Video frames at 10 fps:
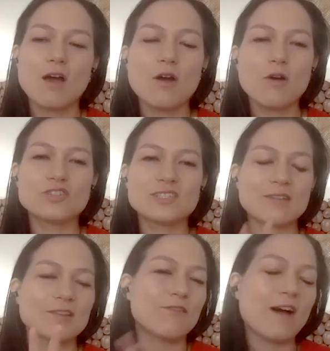oh, just
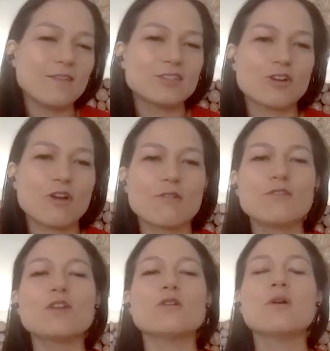left a five-star
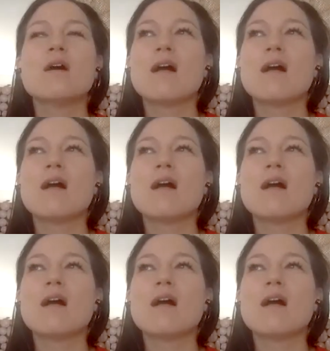review.